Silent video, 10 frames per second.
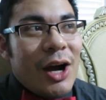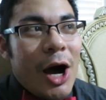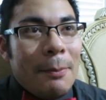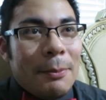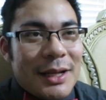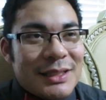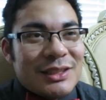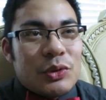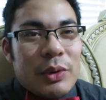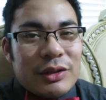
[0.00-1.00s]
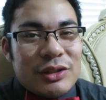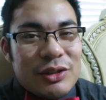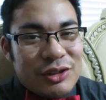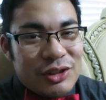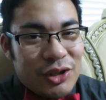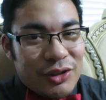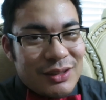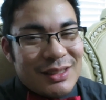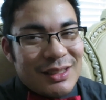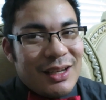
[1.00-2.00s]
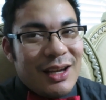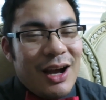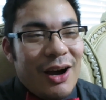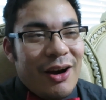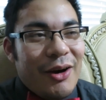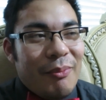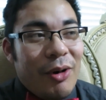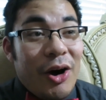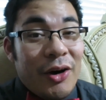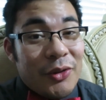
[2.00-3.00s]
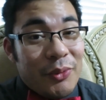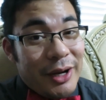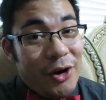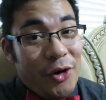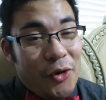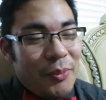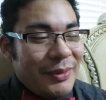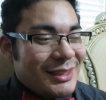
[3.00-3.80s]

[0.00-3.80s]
unpleasant to wear two shirts um, on the way home.